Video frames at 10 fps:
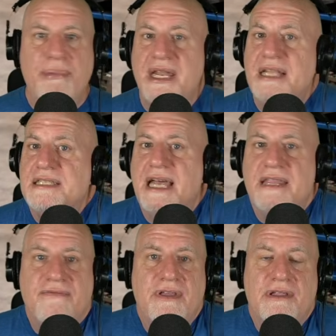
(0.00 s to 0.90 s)
inside the
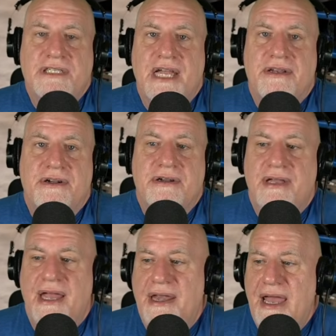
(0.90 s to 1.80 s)
fuel injector,
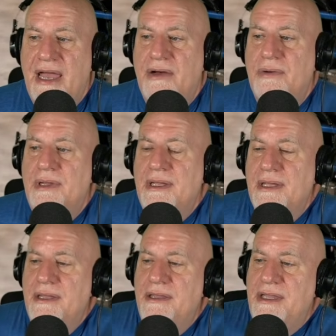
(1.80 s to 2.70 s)
and now
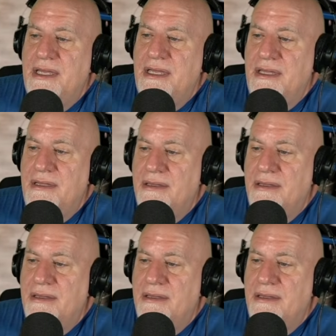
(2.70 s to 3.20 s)
the